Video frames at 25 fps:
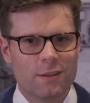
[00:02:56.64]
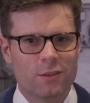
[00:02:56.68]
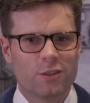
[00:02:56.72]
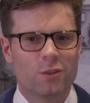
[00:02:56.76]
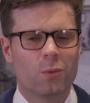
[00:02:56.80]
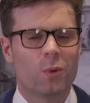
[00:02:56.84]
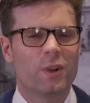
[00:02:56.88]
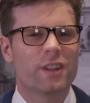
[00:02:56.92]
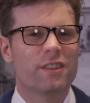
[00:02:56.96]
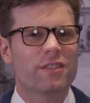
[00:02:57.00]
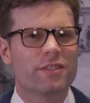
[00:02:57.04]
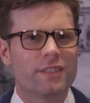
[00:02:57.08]

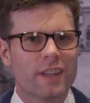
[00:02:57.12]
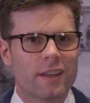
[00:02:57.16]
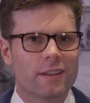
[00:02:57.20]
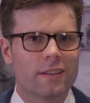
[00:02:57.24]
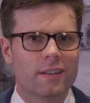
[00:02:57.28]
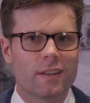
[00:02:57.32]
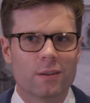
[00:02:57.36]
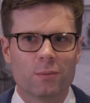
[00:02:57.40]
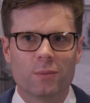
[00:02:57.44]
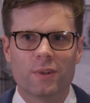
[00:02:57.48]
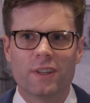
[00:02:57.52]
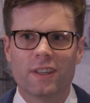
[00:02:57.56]
To what
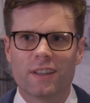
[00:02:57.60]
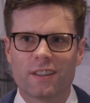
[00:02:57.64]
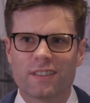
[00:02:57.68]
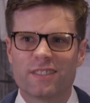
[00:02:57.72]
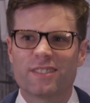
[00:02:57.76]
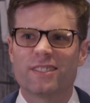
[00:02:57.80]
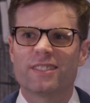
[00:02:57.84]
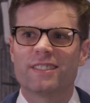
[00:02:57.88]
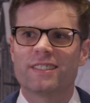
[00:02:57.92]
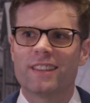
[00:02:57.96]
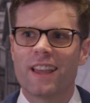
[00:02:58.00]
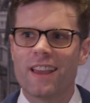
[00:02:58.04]
extent can we
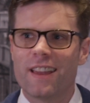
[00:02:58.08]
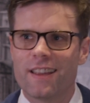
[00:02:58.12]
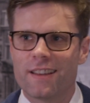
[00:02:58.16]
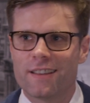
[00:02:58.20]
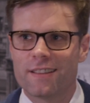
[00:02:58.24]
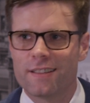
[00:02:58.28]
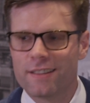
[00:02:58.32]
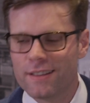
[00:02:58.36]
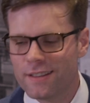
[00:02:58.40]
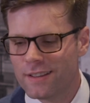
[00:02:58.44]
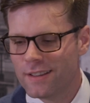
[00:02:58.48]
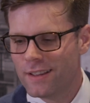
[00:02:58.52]

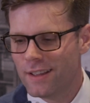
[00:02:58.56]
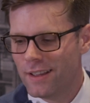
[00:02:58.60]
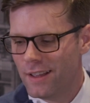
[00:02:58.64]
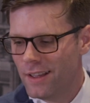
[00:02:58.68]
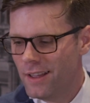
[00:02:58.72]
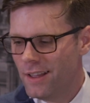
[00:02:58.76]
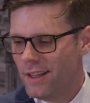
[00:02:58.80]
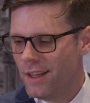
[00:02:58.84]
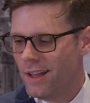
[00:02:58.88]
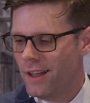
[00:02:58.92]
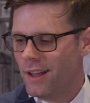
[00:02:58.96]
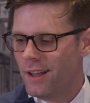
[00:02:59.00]
extend
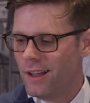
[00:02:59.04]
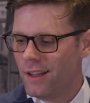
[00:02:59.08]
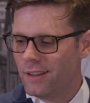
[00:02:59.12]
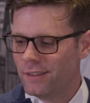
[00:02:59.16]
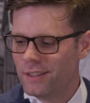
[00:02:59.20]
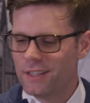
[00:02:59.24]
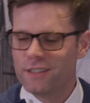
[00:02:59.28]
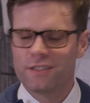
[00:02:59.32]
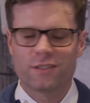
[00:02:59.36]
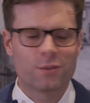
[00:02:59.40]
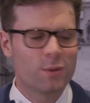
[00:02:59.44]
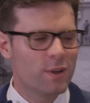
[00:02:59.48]

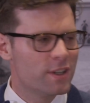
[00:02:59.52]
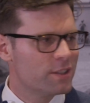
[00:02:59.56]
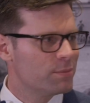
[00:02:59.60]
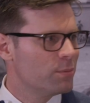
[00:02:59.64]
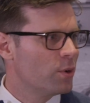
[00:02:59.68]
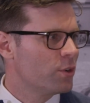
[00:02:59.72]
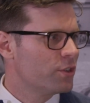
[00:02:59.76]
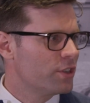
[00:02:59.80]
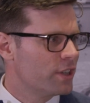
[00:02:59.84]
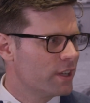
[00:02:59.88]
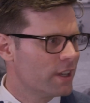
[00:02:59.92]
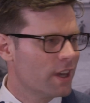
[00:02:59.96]
least squares
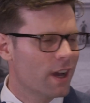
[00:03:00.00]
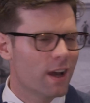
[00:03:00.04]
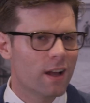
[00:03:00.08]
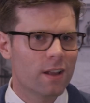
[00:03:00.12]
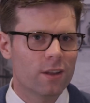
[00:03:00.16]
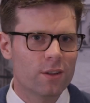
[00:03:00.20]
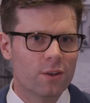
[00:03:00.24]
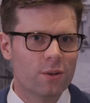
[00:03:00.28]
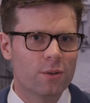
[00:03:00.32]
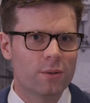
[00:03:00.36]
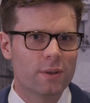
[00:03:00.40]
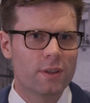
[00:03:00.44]
Monte
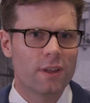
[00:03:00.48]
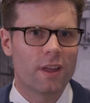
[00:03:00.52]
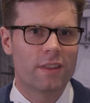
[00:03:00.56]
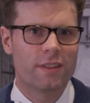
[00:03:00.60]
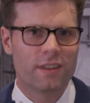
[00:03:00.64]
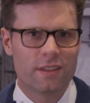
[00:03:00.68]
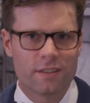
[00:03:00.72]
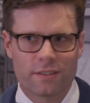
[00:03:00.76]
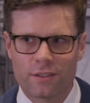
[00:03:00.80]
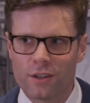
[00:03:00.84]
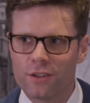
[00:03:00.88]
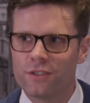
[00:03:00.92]
Carlo and
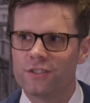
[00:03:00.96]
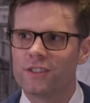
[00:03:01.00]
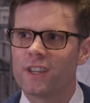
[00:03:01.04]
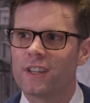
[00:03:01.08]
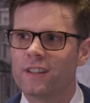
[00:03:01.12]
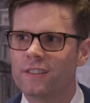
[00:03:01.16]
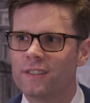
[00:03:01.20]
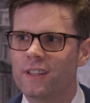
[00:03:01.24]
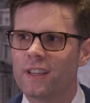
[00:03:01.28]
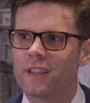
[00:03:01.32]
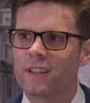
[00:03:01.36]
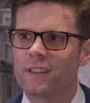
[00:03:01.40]
the
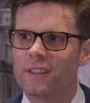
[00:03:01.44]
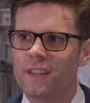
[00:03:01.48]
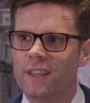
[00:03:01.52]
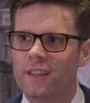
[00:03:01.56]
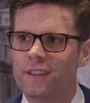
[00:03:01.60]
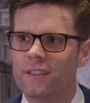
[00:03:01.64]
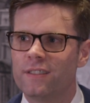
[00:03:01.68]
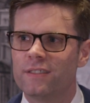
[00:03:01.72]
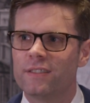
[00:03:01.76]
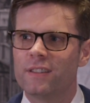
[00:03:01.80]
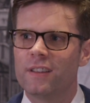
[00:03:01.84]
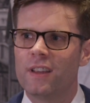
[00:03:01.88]
associated
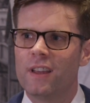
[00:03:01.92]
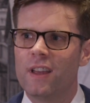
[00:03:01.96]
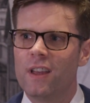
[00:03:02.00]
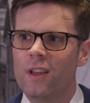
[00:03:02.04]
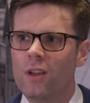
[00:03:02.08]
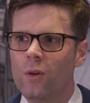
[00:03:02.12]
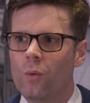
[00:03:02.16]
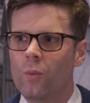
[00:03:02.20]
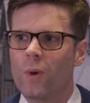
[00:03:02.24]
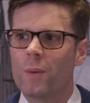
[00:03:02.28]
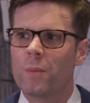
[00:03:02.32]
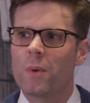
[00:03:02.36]
techniques
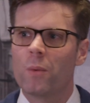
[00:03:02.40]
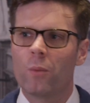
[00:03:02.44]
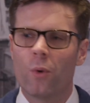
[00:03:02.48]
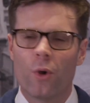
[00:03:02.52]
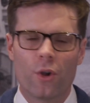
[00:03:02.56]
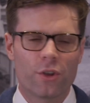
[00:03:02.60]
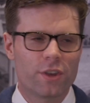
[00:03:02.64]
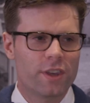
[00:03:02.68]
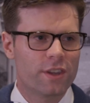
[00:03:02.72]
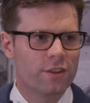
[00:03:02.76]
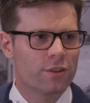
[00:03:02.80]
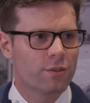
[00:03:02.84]
when we're
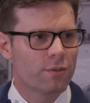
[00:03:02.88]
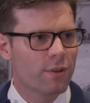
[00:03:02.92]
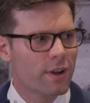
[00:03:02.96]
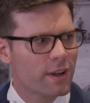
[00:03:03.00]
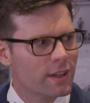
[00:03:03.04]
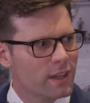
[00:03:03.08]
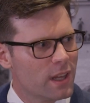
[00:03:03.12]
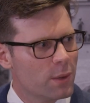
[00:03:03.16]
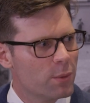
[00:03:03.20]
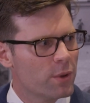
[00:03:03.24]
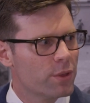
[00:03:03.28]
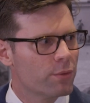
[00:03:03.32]
working
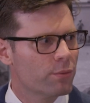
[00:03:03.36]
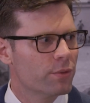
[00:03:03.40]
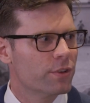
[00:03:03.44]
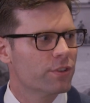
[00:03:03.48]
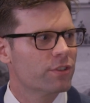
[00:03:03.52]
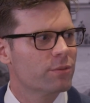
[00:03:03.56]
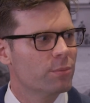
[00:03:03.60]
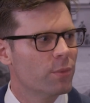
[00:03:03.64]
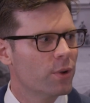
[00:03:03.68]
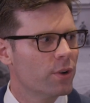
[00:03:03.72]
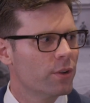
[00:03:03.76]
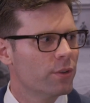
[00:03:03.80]
directly with
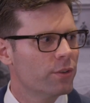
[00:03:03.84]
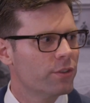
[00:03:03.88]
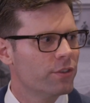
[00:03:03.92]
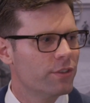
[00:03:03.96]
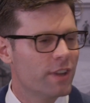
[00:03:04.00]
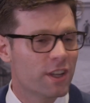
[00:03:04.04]
risk models?